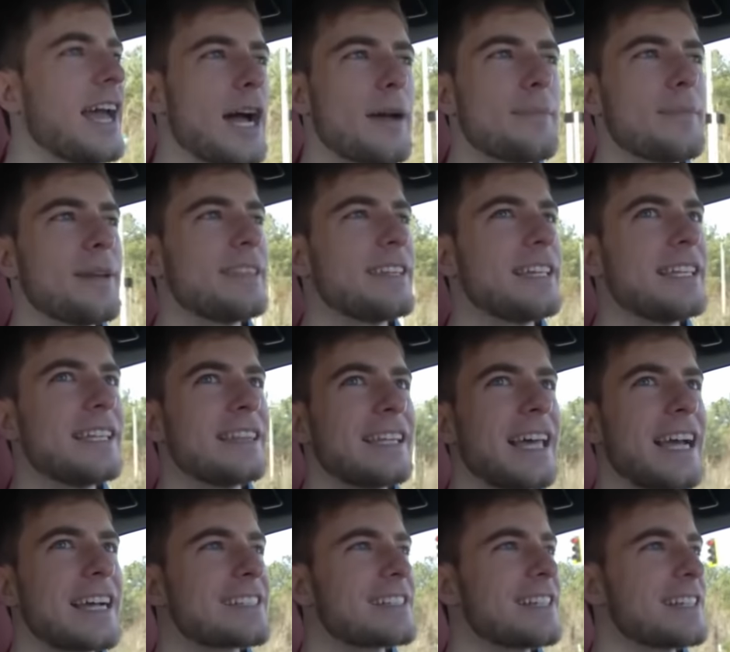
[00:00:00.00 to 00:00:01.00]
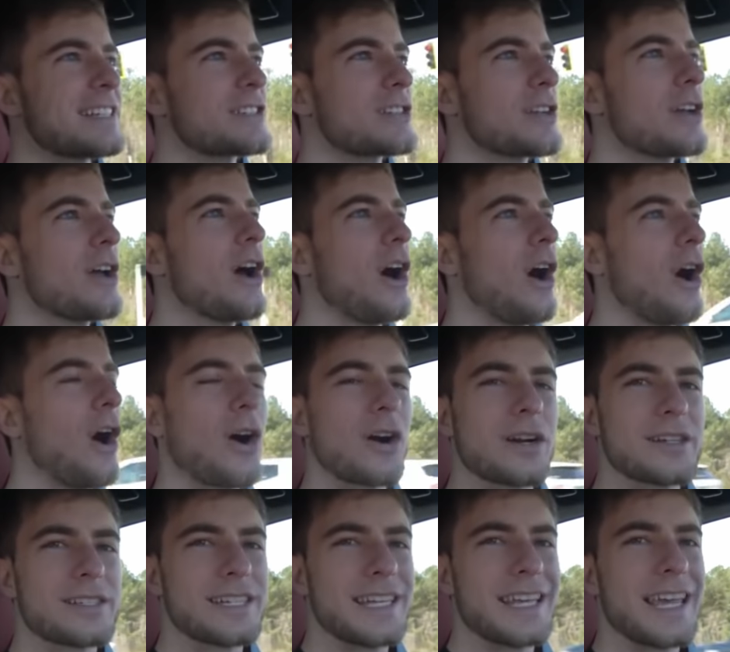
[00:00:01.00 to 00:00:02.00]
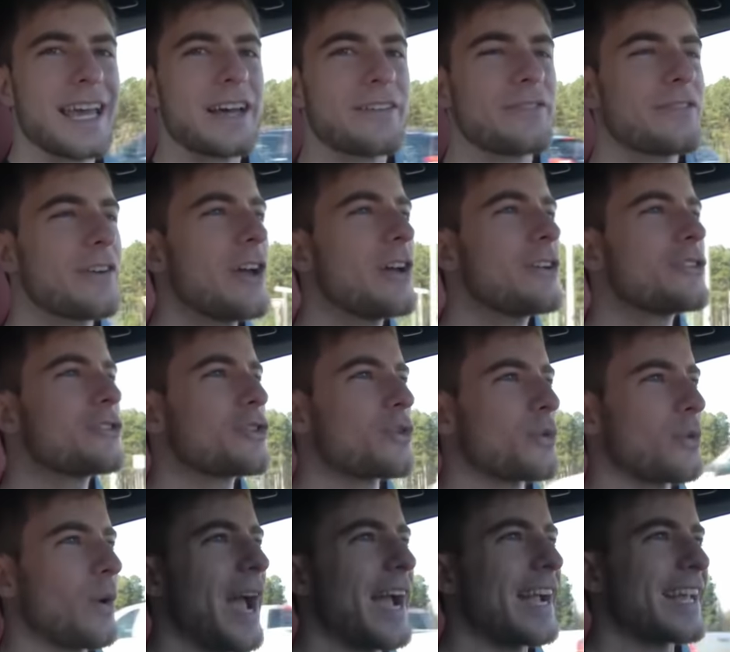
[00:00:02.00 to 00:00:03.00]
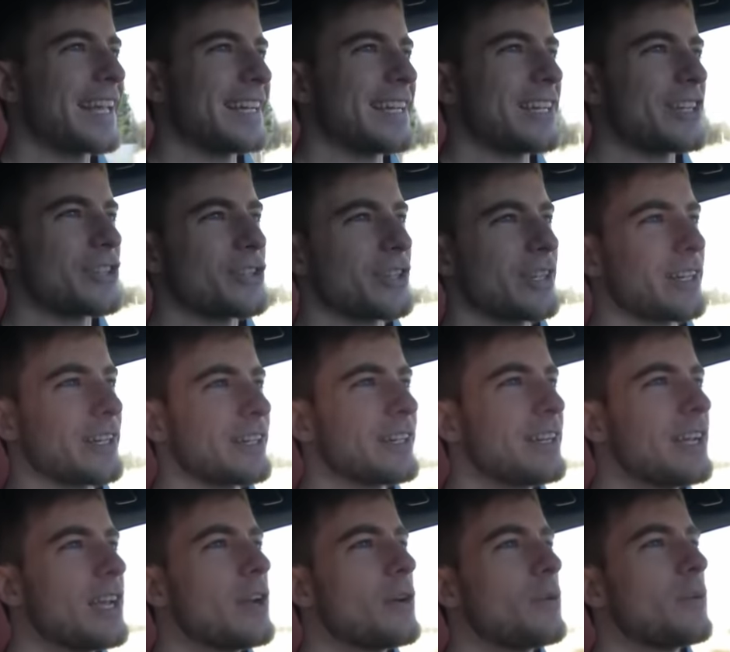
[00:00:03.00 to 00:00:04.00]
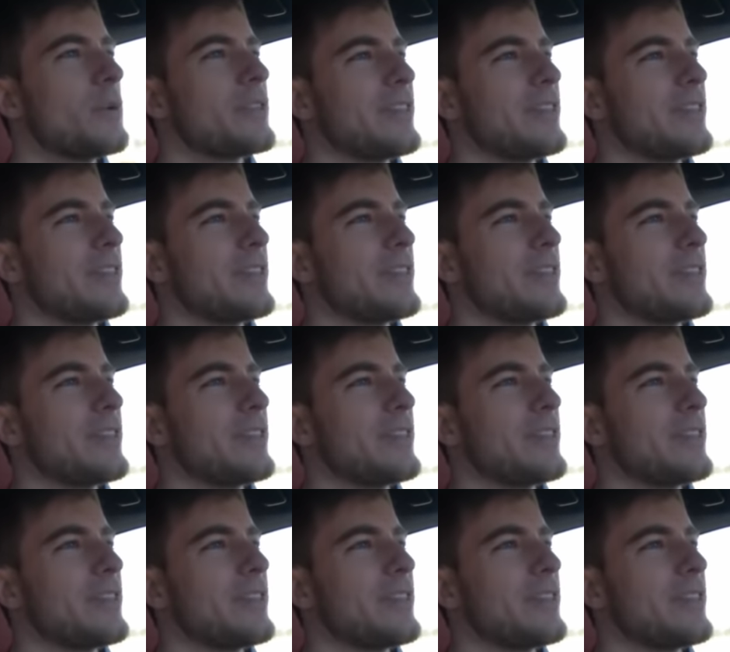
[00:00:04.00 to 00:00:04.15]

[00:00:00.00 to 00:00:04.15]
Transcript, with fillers: there's one day in particular where I thought my career might end